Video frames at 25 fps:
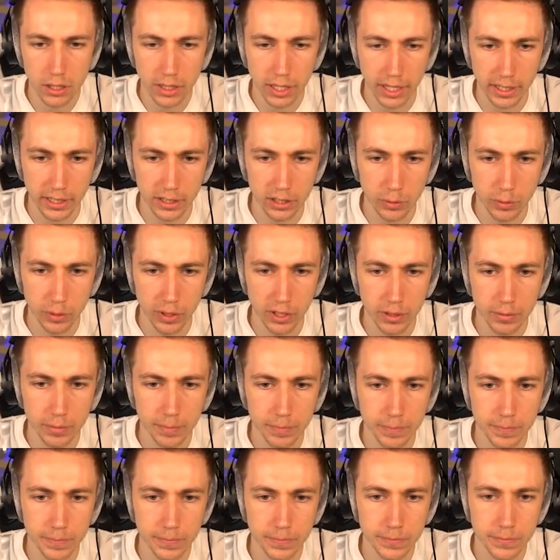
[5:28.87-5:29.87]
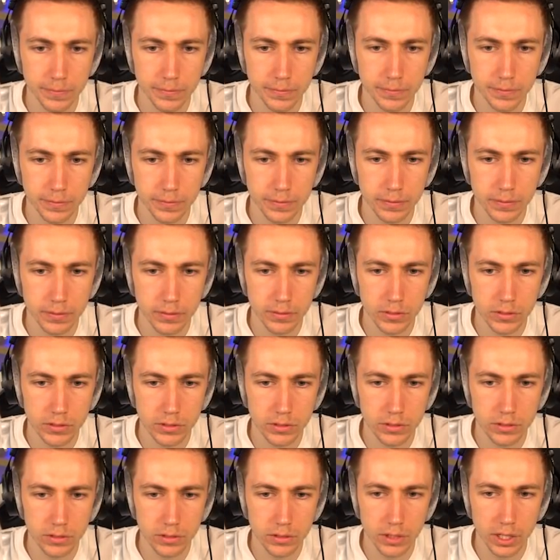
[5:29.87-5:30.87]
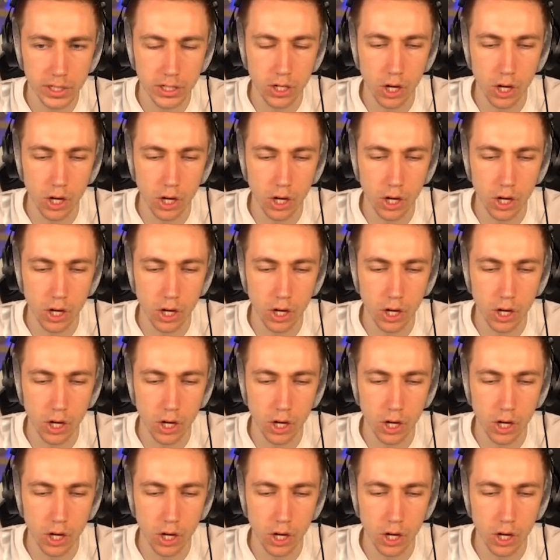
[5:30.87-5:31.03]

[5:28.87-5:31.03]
Okay, you know what? I